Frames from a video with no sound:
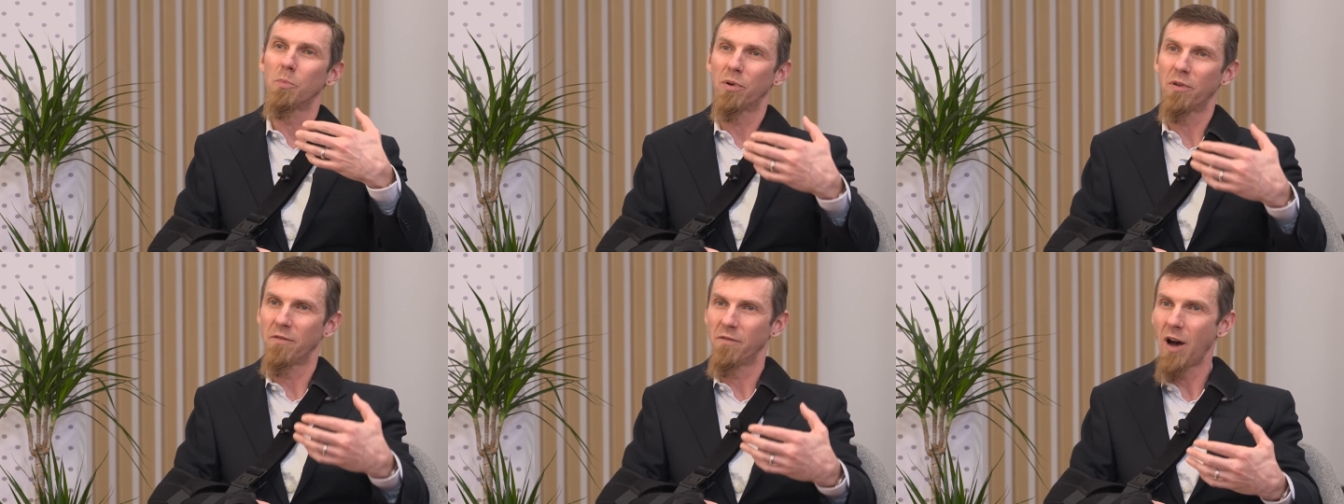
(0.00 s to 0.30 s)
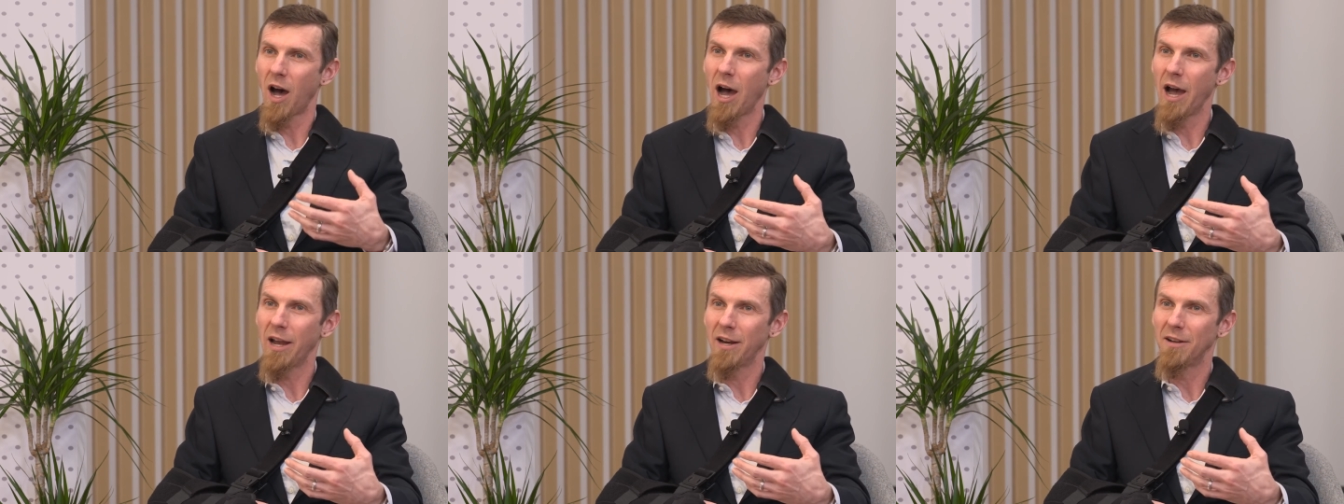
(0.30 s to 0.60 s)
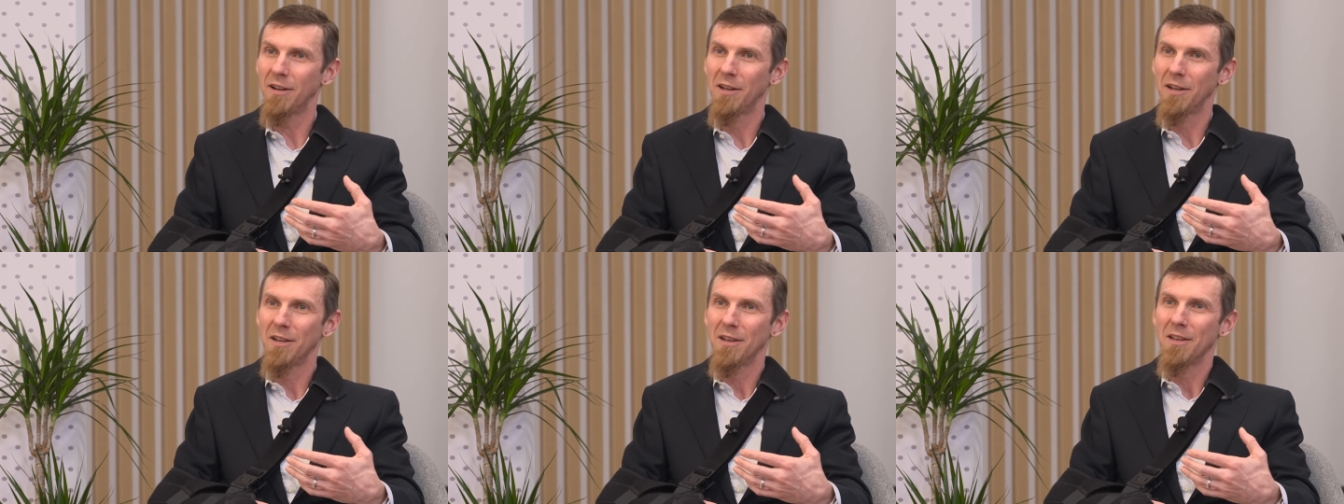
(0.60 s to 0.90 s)
provide
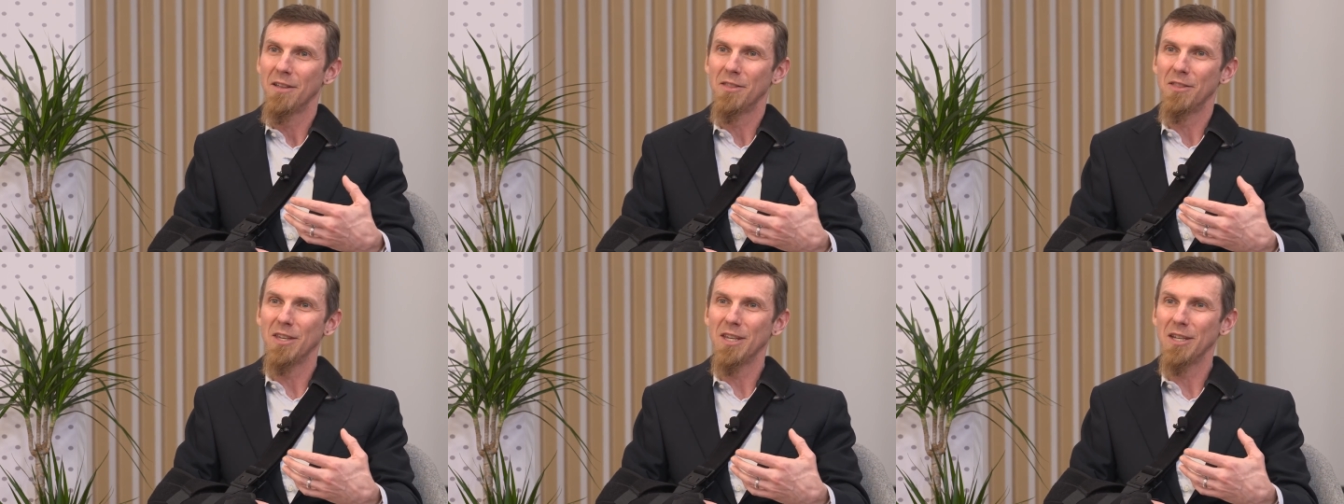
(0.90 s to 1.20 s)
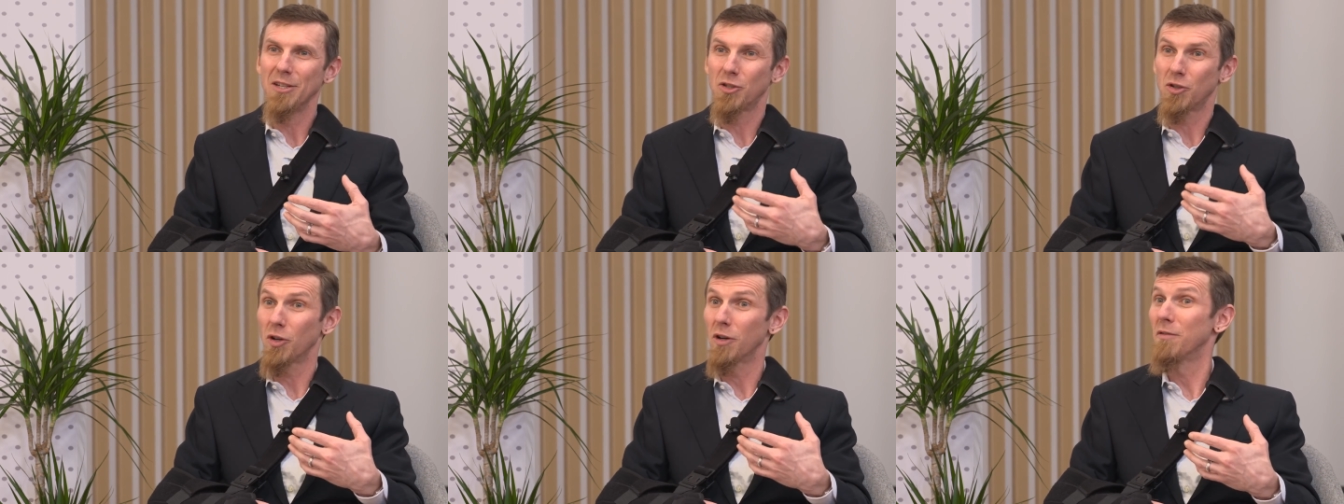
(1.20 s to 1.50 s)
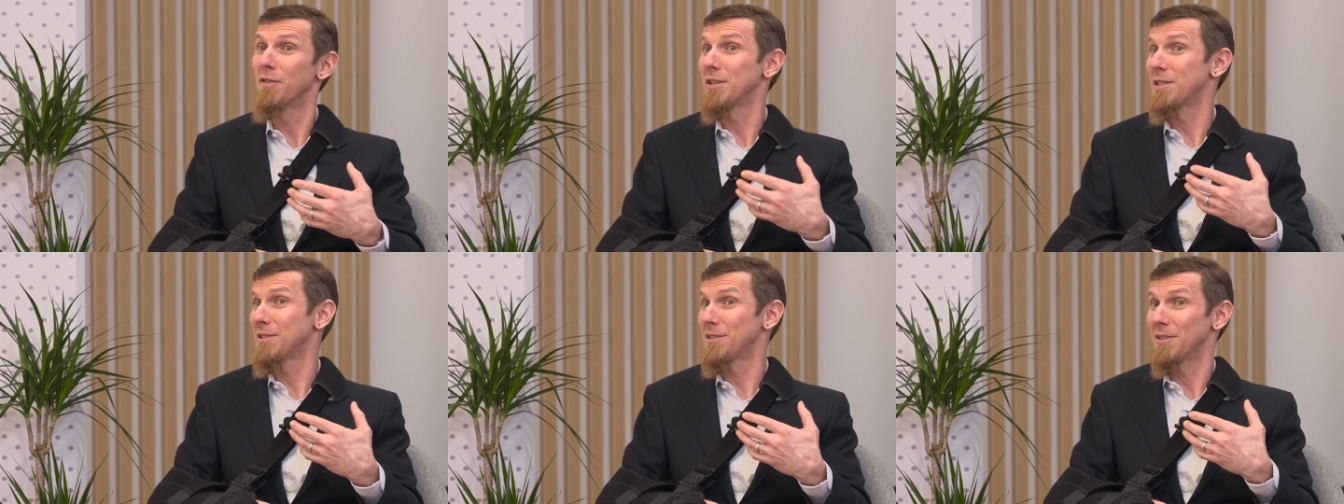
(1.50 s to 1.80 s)
the
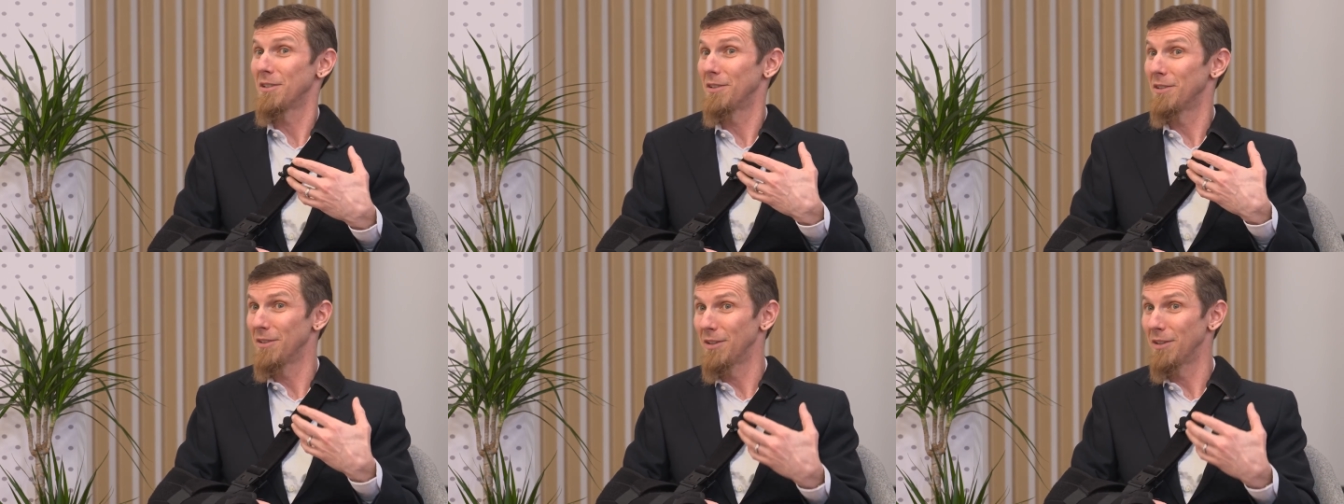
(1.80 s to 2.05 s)
service